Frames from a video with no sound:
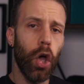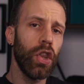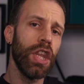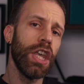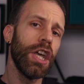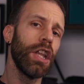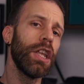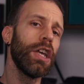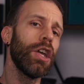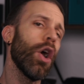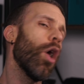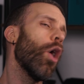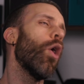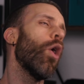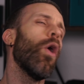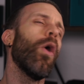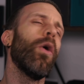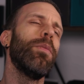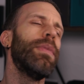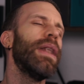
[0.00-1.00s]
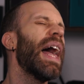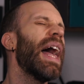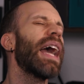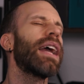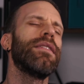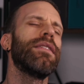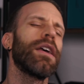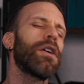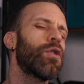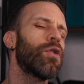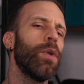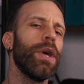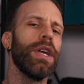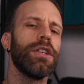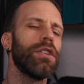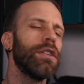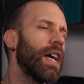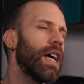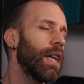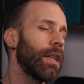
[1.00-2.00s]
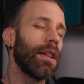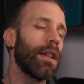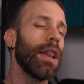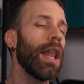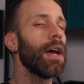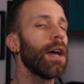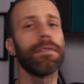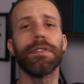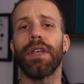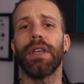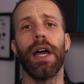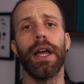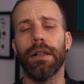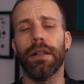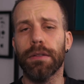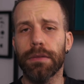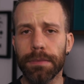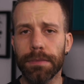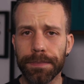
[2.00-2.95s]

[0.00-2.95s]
nearly all black decoration and lifestyle.